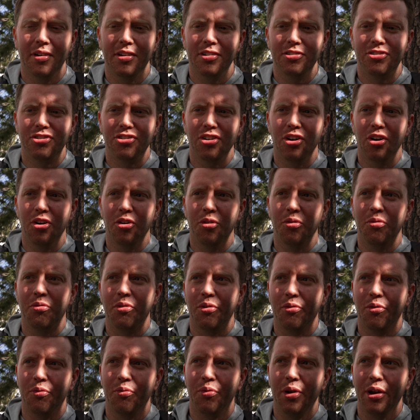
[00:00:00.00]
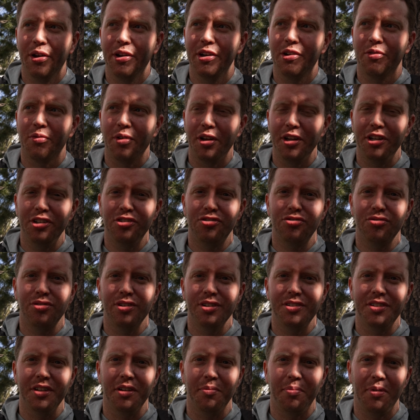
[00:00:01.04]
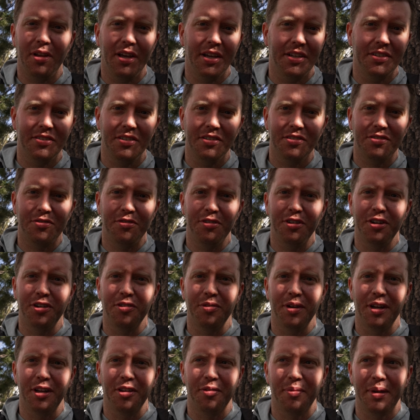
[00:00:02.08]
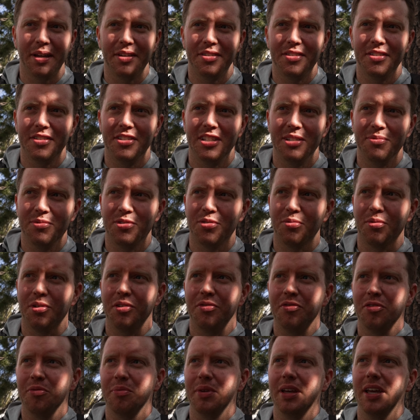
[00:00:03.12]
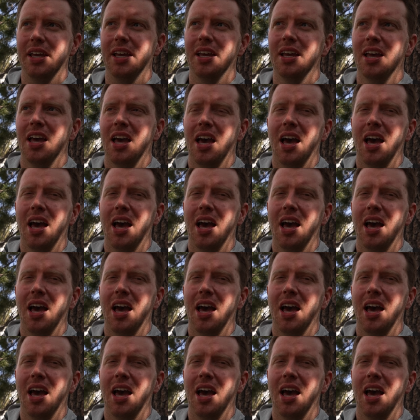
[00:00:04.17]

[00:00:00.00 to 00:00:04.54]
So wearing running shorts and applying sunscreen on a regular basis seems to work for me.